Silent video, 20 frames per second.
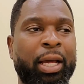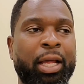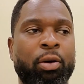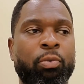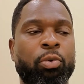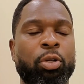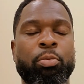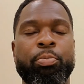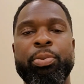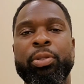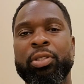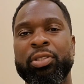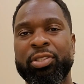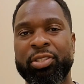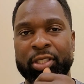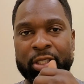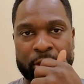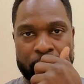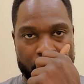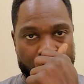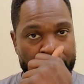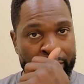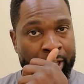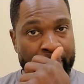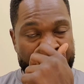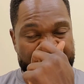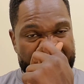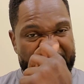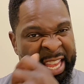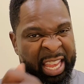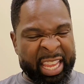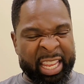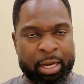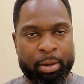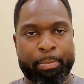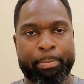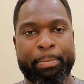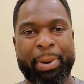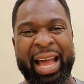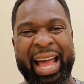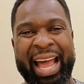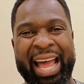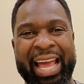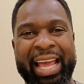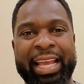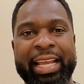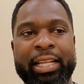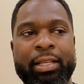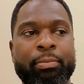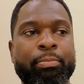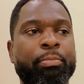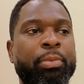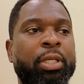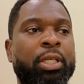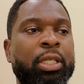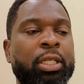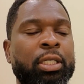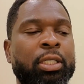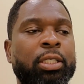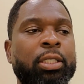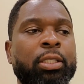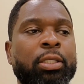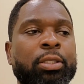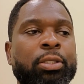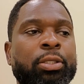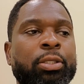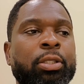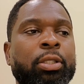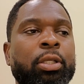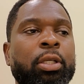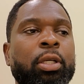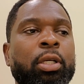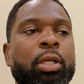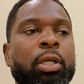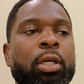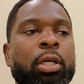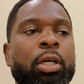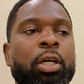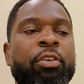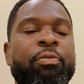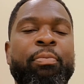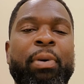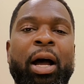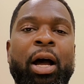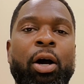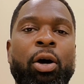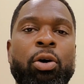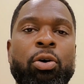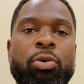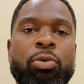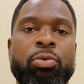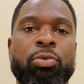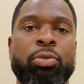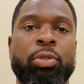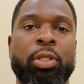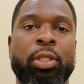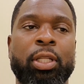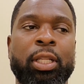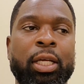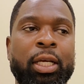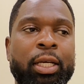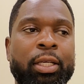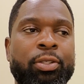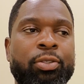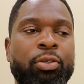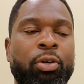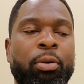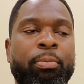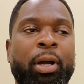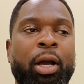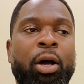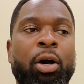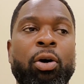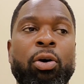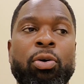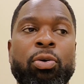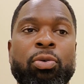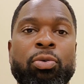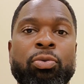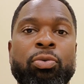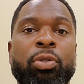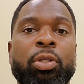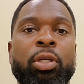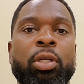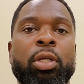I don't want to put a sister in a bind because of my own lust or my own